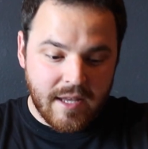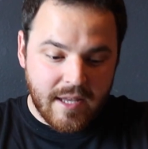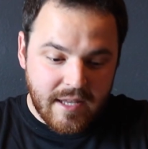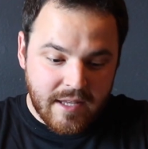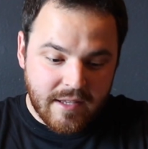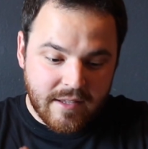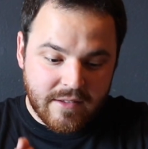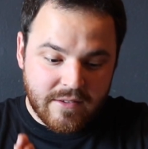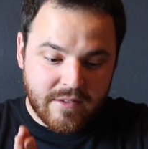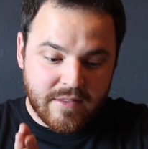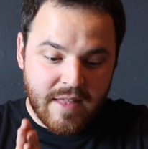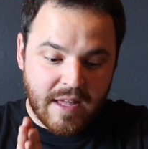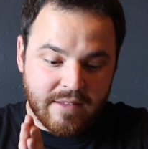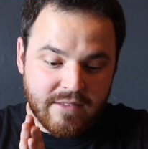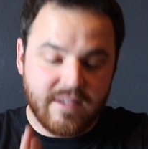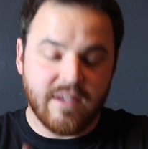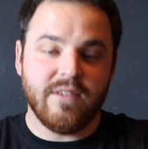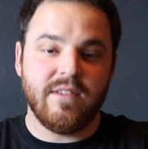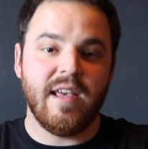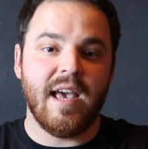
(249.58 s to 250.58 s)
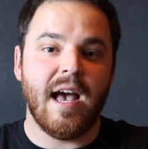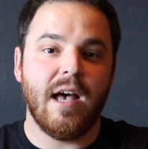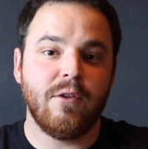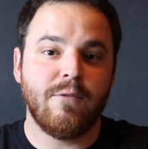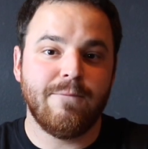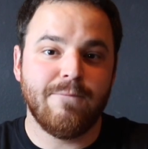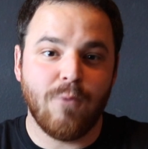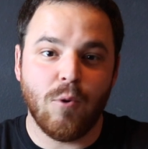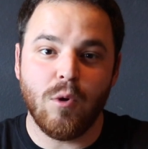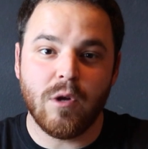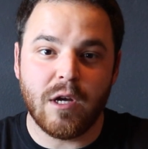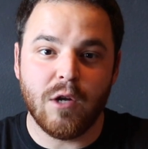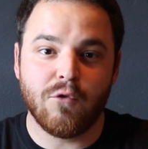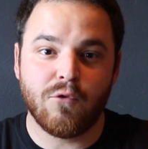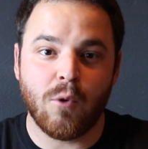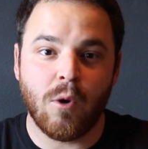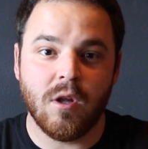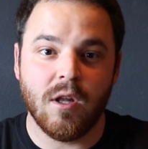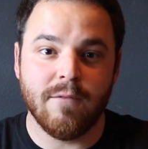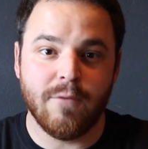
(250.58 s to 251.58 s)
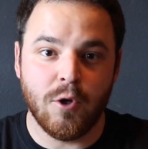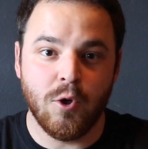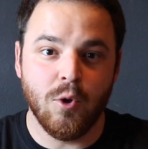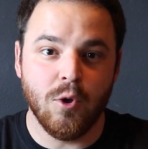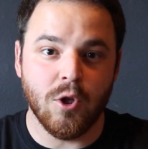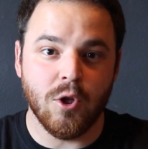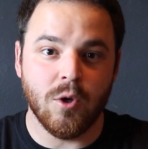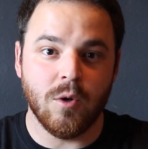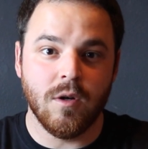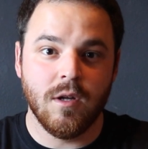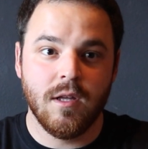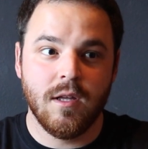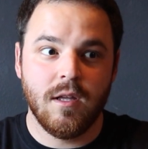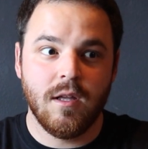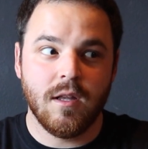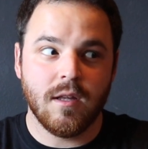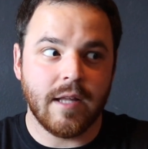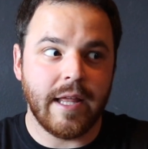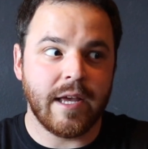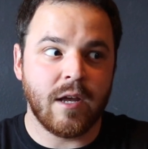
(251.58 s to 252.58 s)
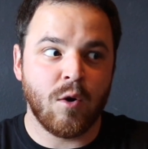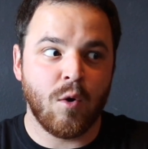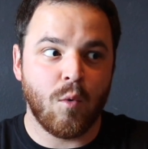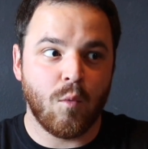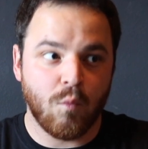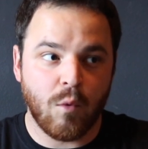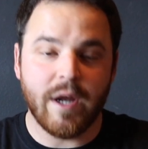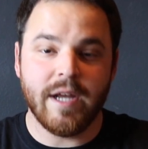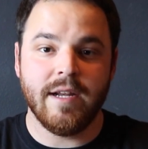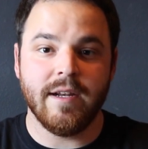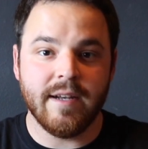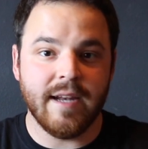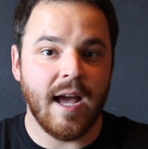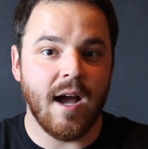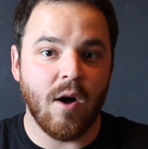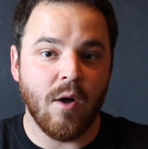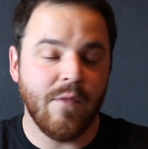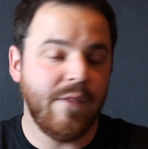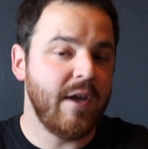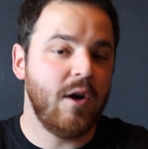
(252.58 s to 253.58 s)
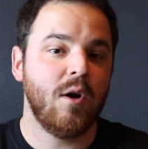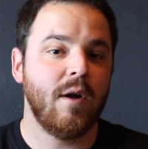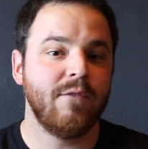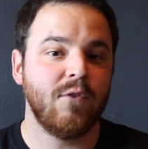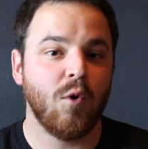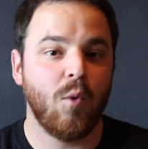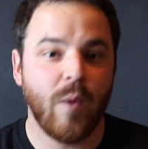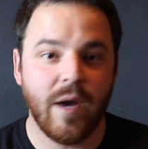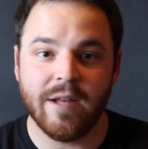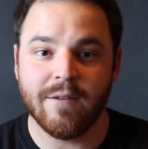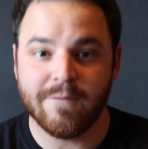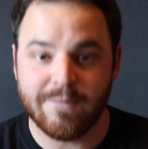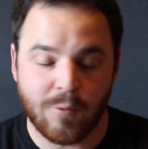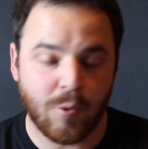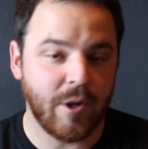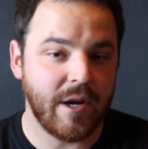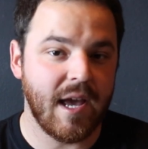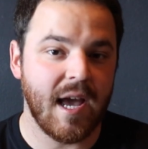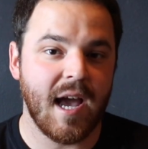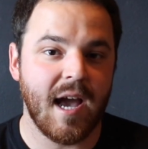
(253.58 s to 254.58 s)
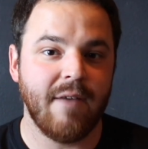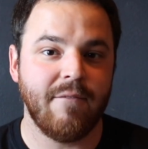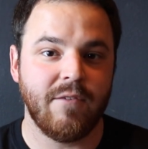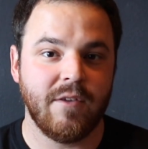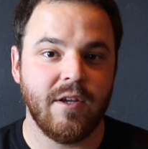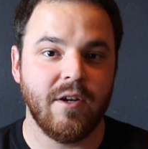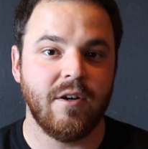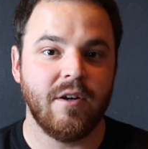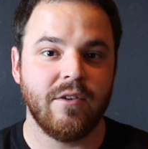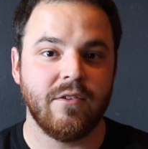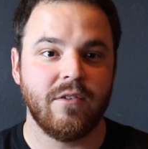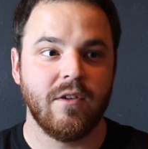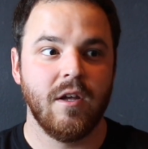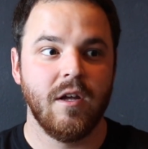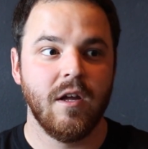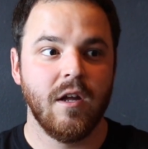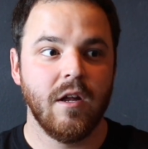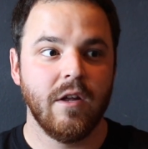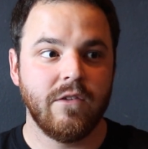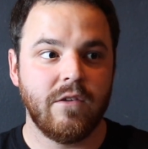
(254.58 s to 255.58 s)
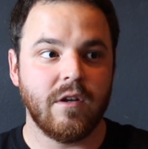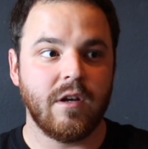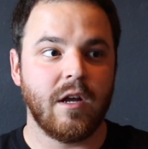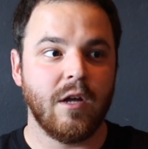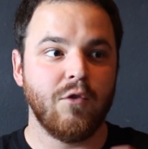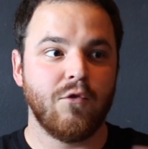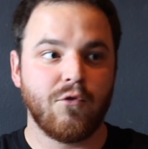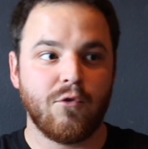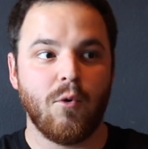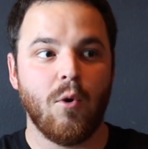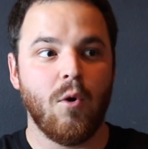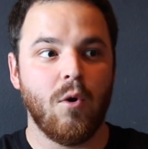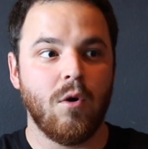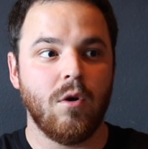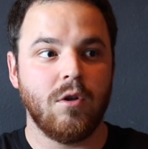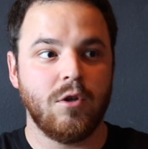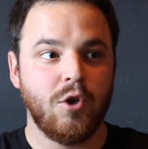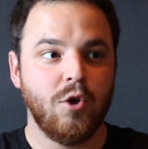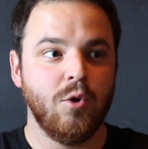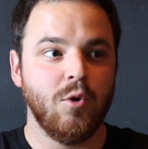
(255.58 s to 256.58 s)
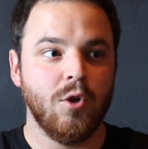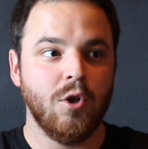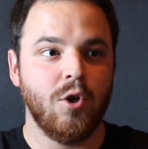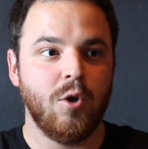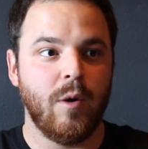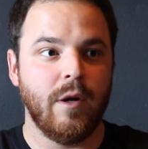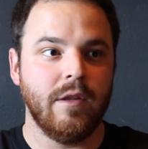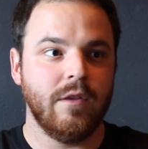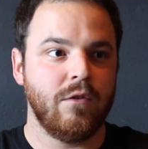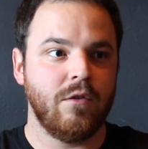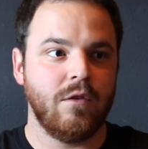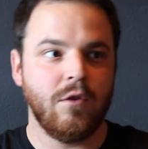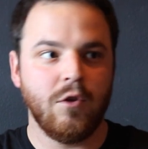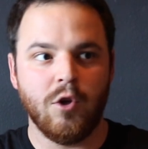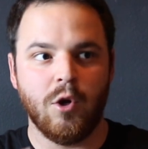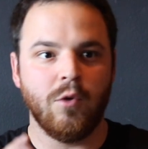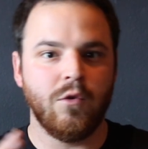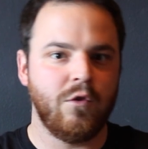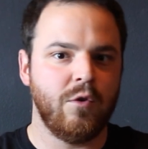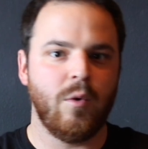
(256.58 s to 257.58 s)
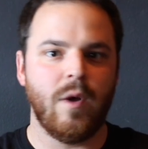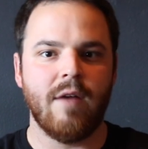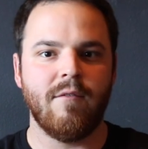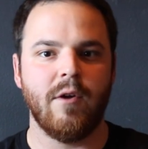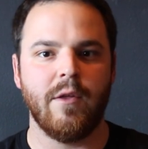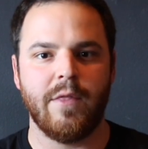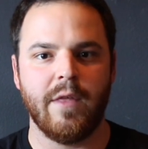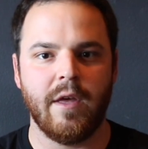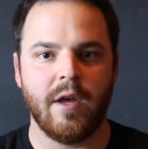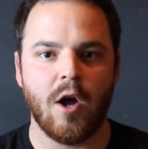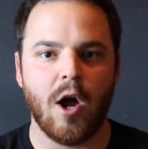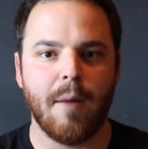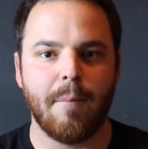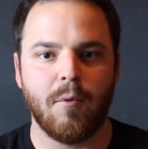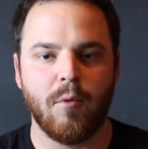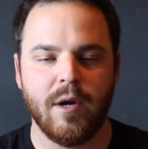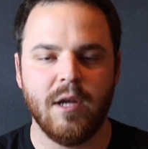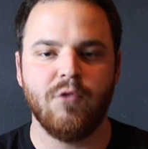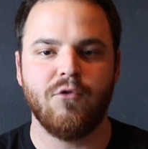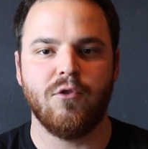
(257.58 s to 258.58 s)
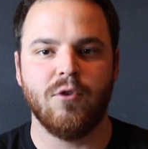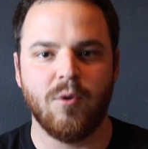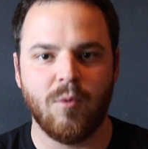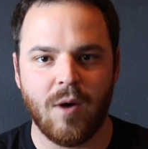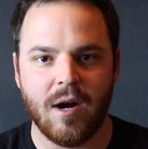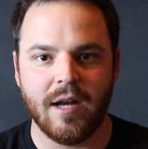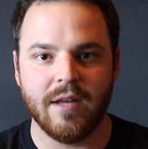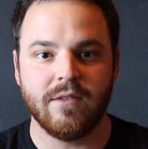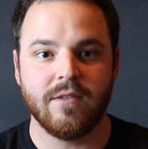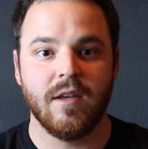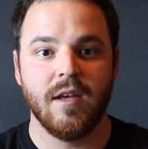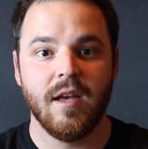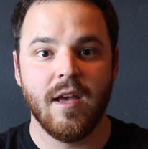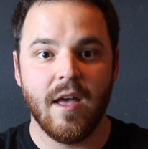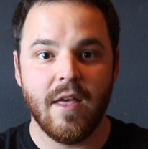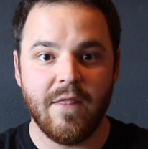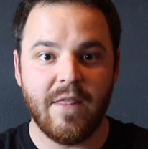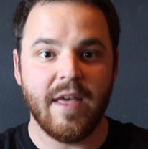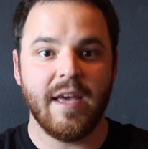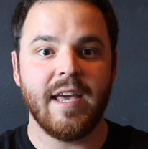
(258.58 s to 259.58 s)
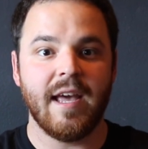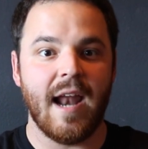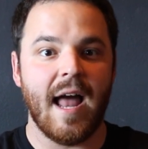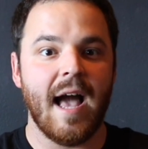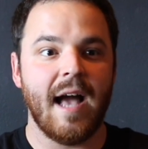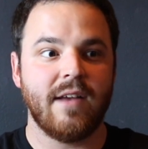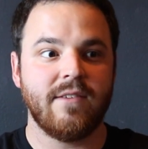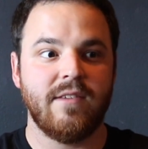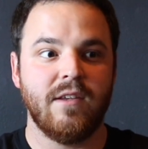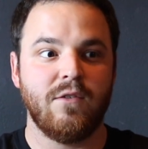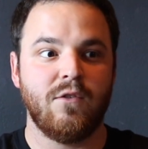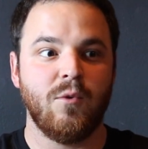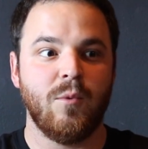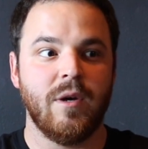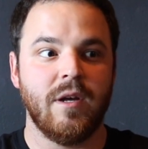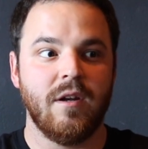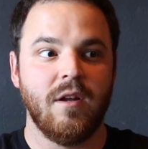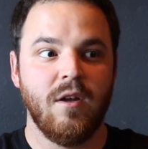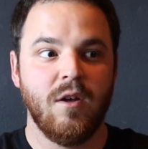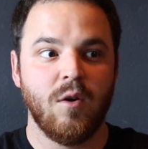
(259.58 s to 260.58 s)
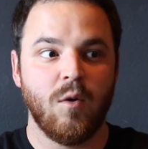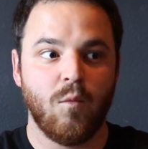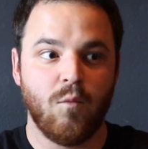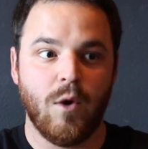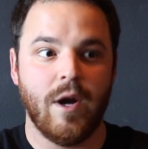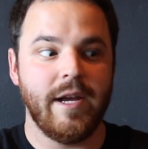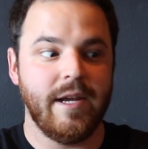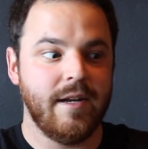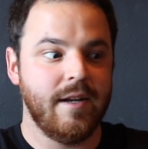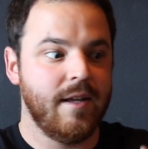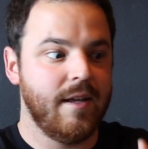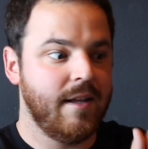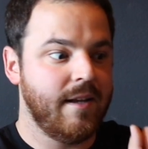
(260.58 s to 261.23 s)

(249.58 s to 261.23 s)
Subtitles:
is that Disney has full control of Hulu, like, right now. They don't have to wait 4.5 years to control Hulu and, you know, do everything operational-wise. They get access to it right